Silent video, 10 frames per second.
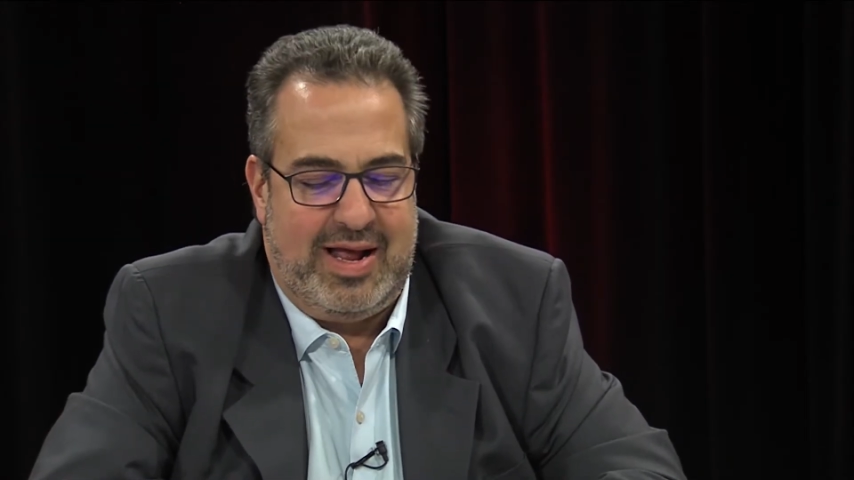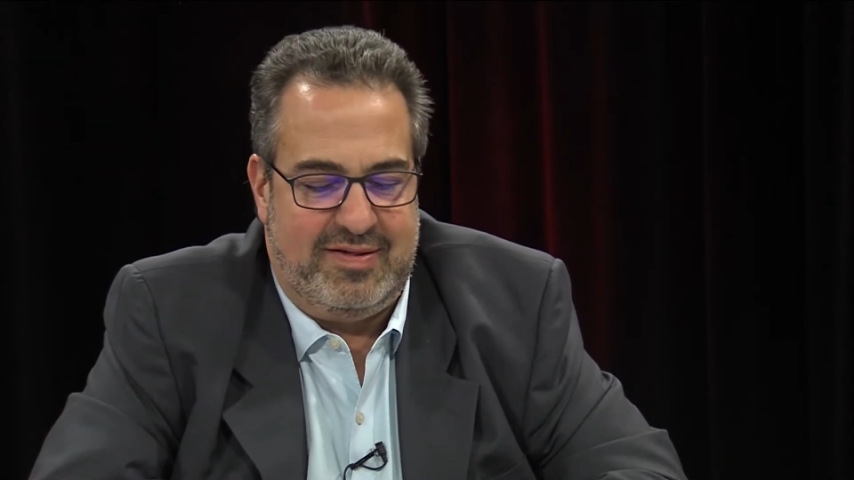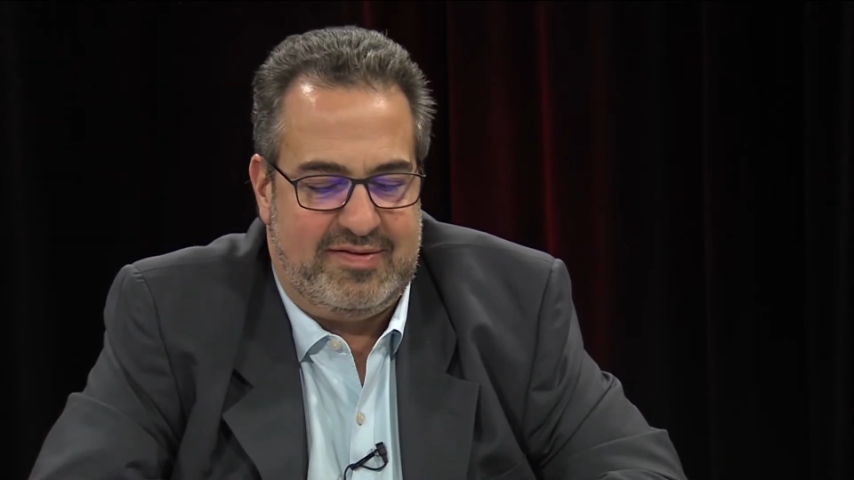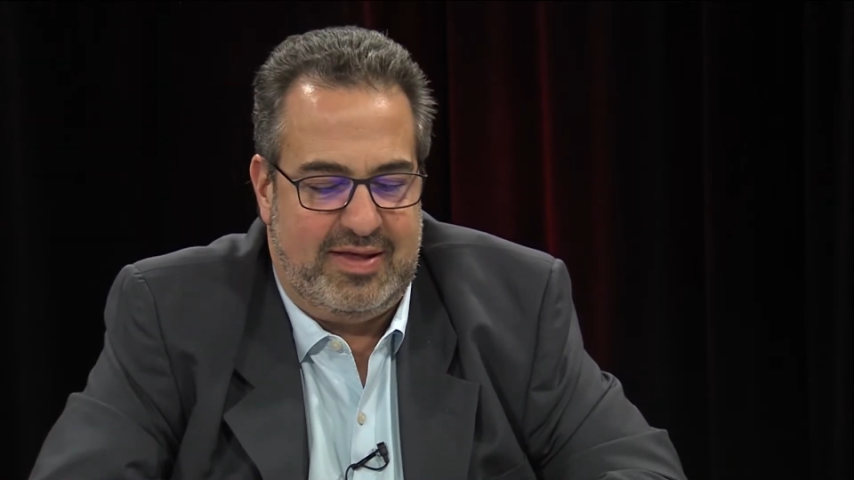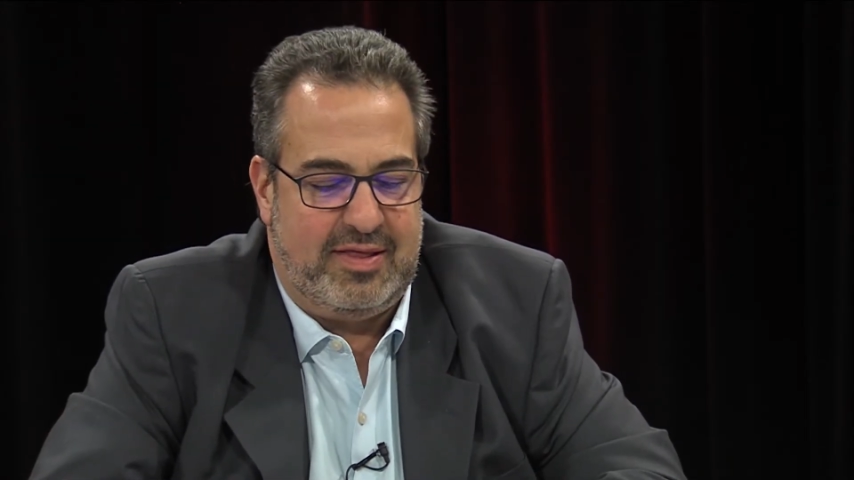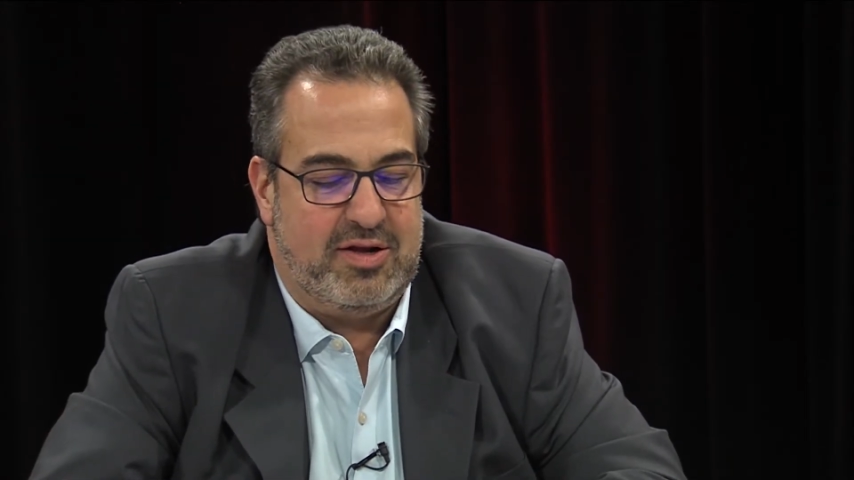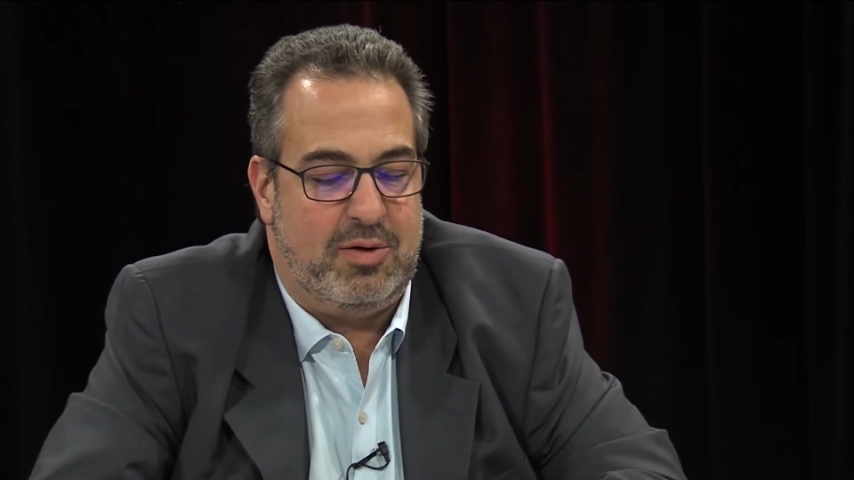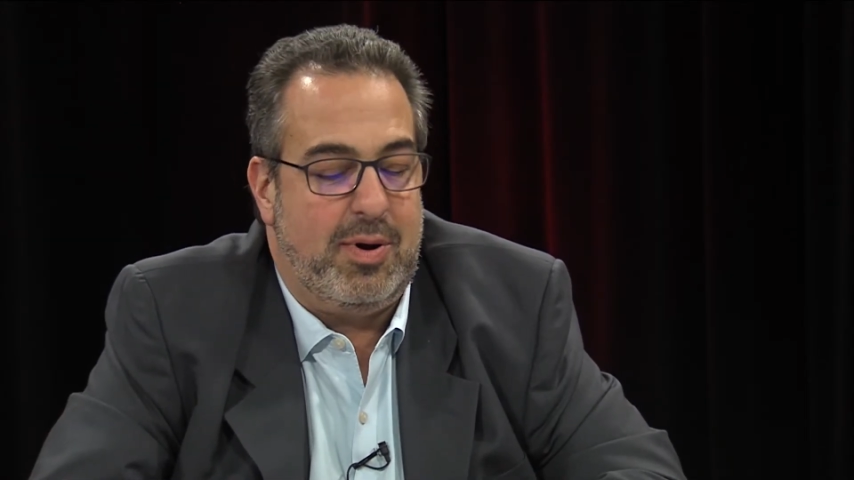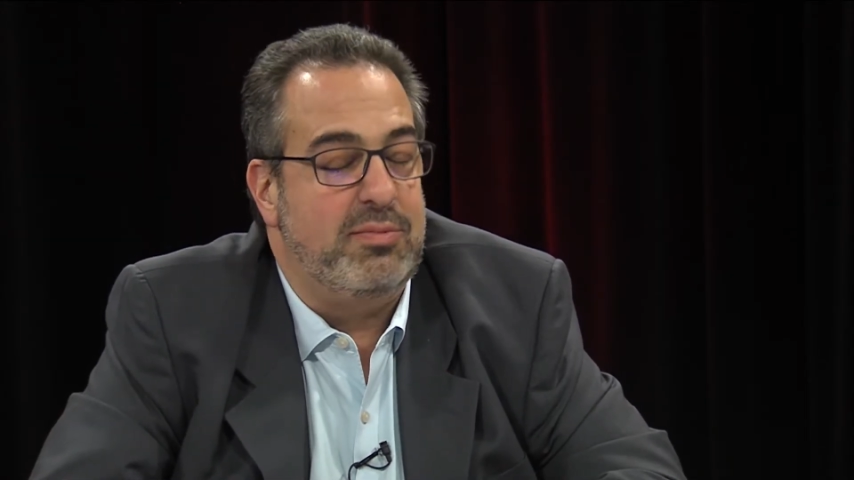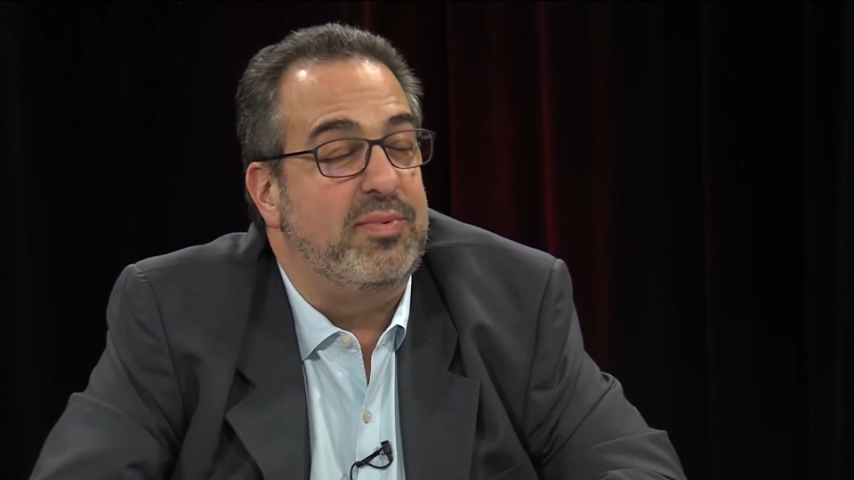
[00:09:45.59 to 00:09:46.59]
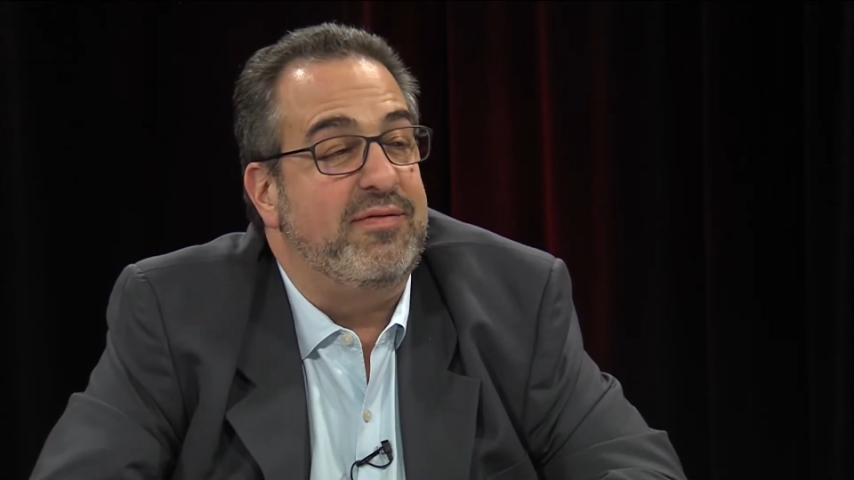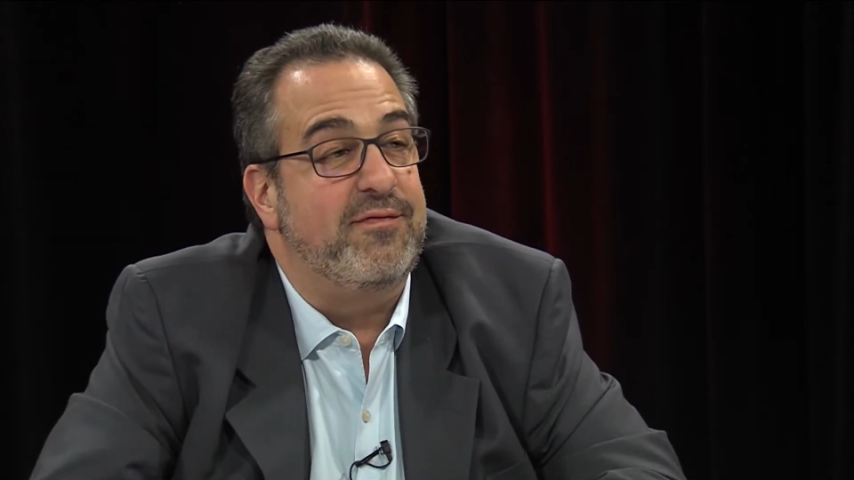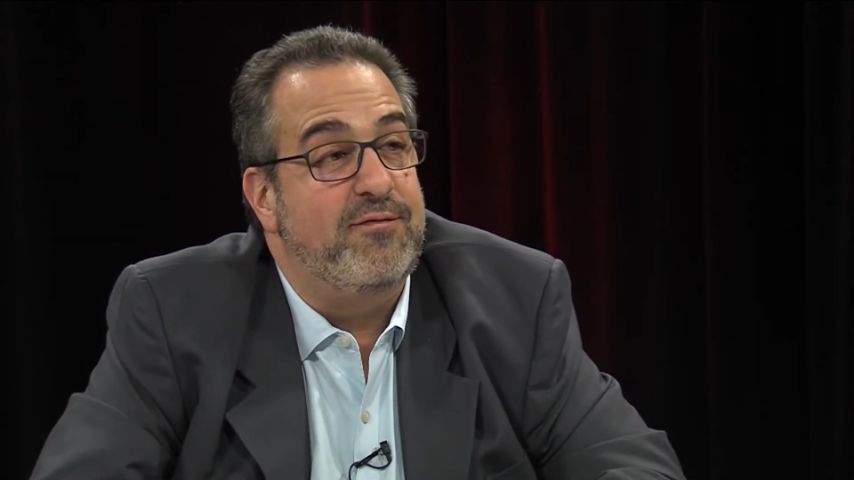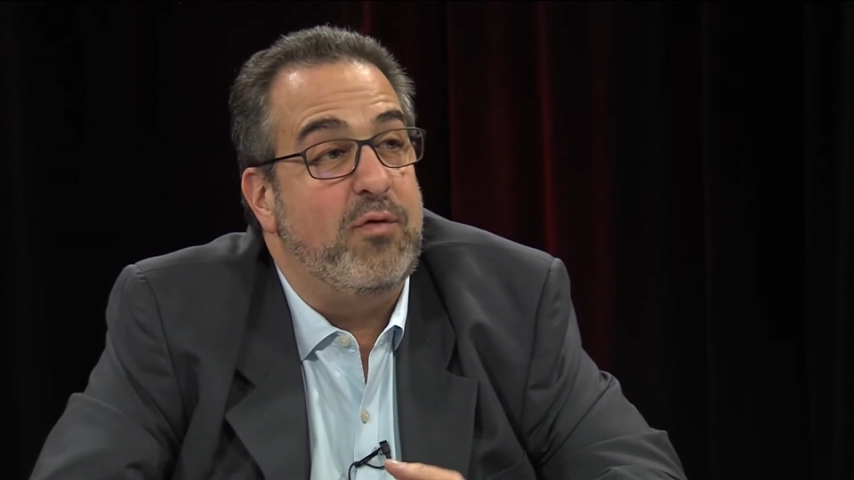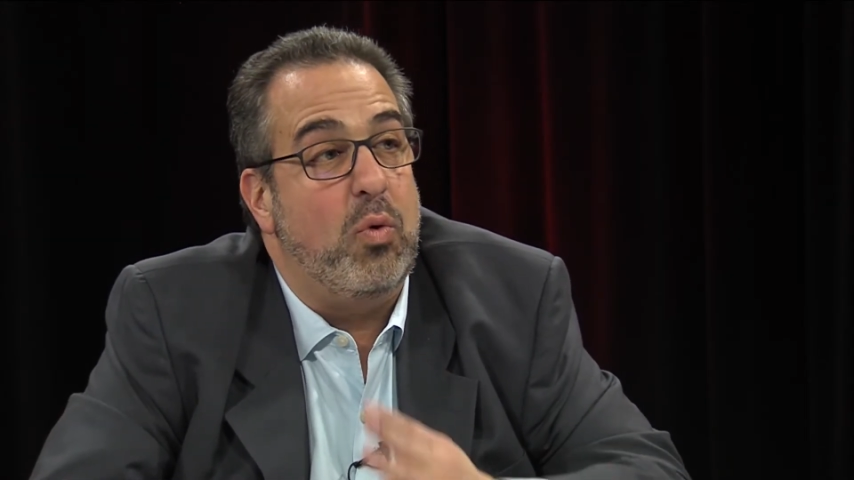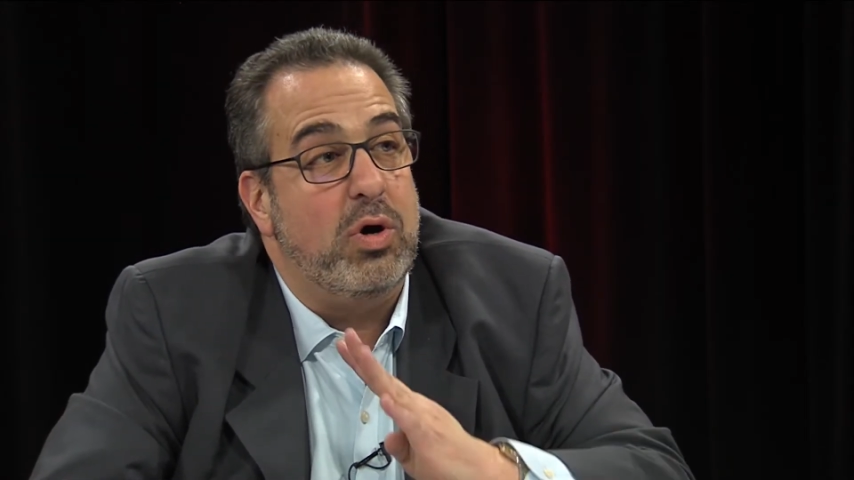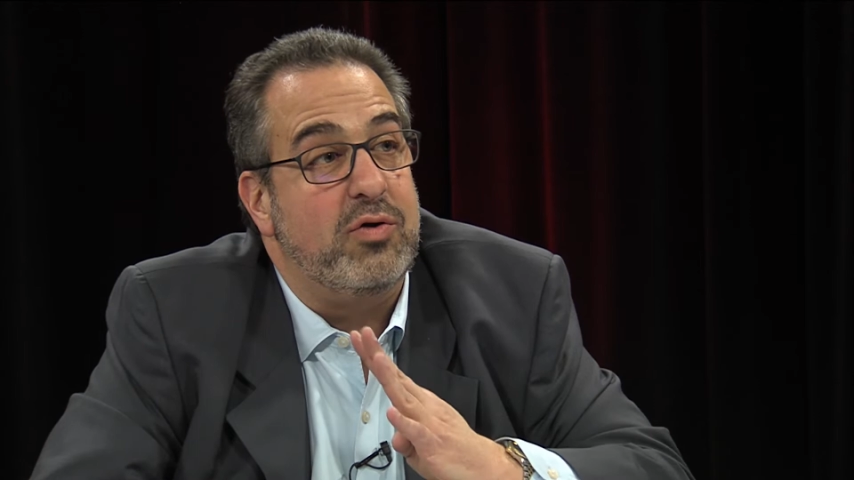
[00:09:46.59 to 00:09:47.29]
I'd say that there are probably four